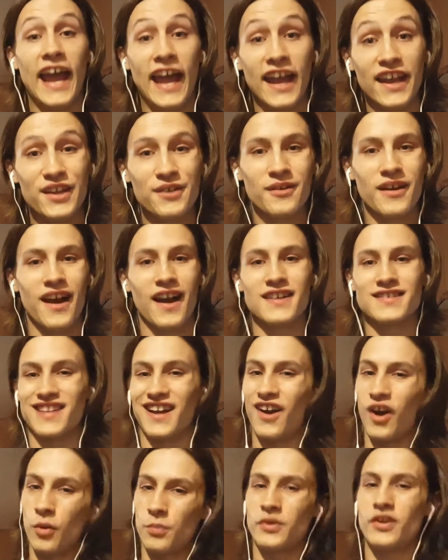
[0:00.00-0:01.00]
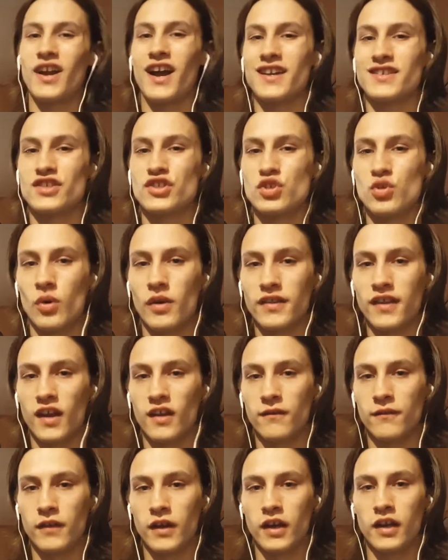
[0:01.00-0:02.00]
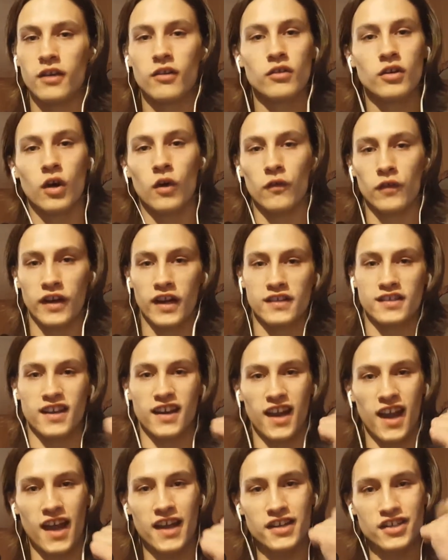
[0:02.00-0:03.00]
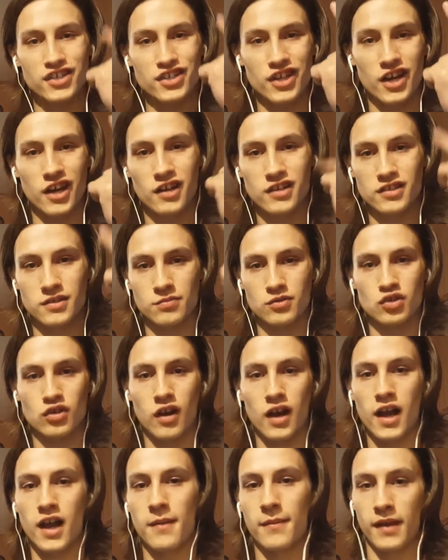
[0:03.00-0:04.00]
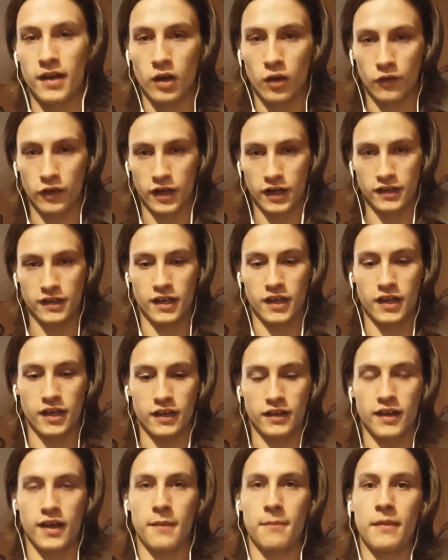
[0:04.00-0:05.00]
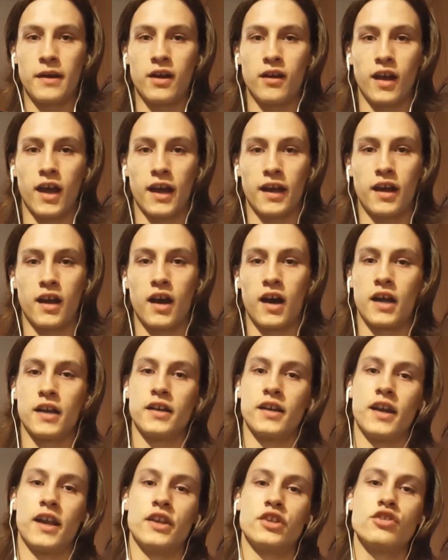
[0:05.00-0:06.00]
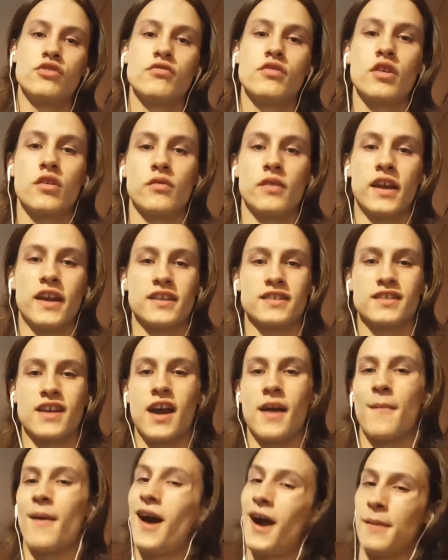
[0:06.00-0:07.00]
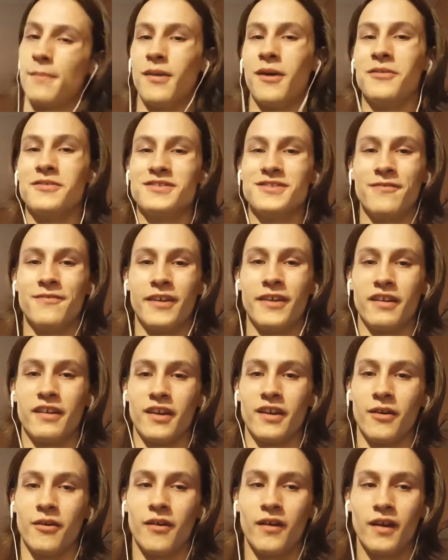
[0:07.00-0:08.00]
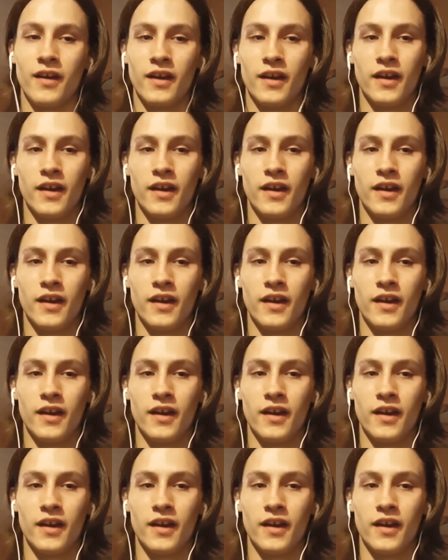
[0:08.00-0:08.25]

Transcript: Hey you guys, I hope you guys enjoyed that video. Don't forget to like, share, and subscribe, and don't forget to hit that bell icon to let you know next time I post a video.